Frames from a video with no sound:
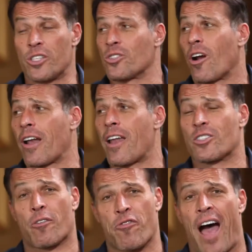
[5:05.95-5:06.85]
It started out
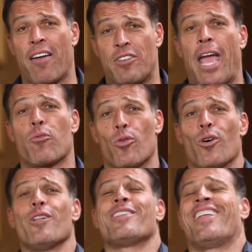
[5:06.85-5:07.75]
as our 5-day
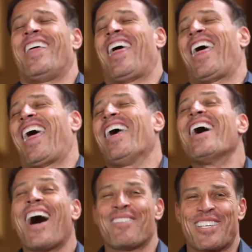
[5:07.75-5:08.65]
rule,
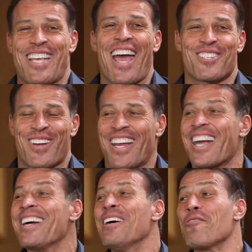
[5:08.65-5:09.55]
I'm
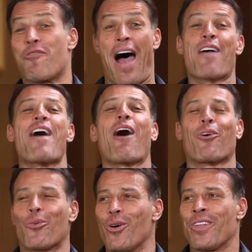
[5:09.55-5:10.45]
exaggerating,
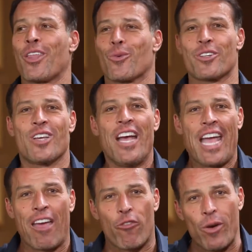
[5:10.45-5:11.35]
5-hour rule. In other words,
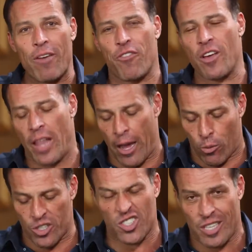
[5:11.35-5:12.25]
if we feel like
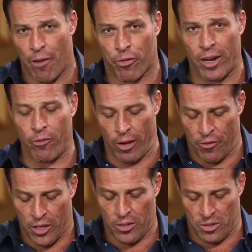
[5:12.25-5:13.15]
we're suffering, if we
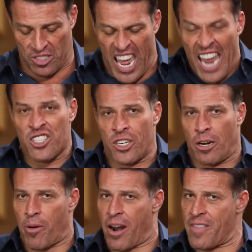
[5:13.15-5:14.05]
feel tension in
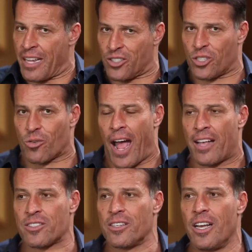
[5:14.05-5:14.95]
our body, that
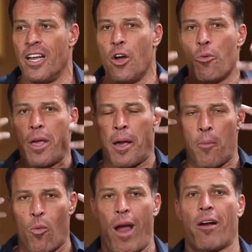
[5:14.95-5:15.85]
stress, we
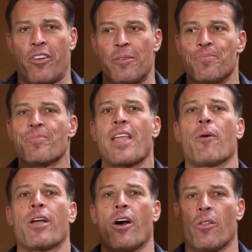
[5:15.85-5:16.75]
become aware of it
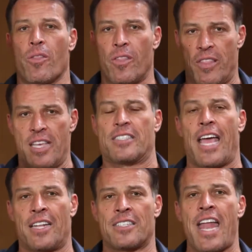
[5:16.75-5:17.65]
and we go, this
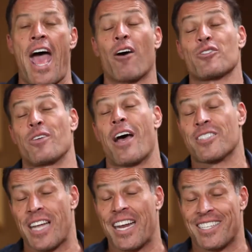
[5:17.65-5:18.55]
ends now. So now
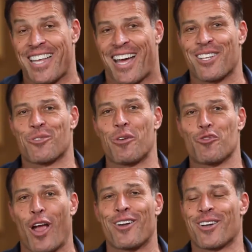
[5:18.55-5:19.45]
it's 90 seconds, we've
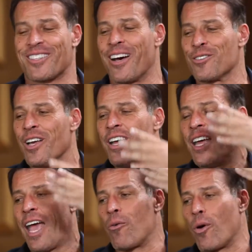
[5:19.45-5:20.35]
trained ourselves.
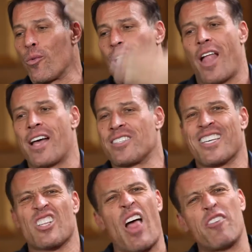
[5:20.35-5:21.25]
And what we realize
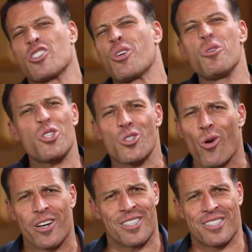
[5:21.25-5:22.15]
is life's too
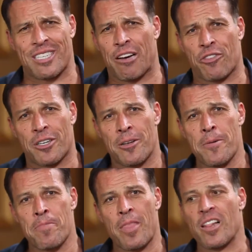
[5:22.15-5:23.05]
short to suffer.
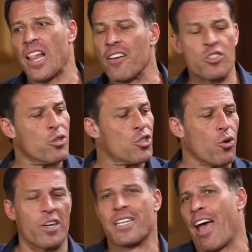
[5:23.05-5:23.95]
Life's too
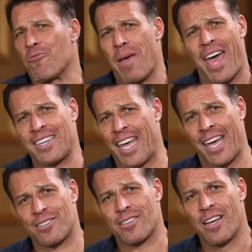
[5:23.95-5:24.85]
short to have bad
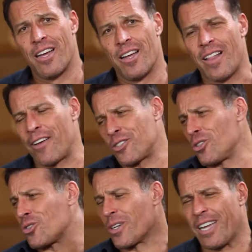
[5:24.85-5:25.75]
days. Life's too
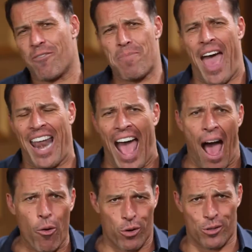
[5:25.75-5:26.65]
short to have bad
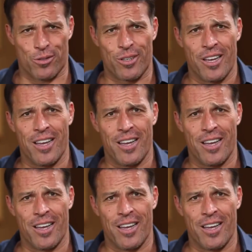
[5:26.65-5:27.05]
hours.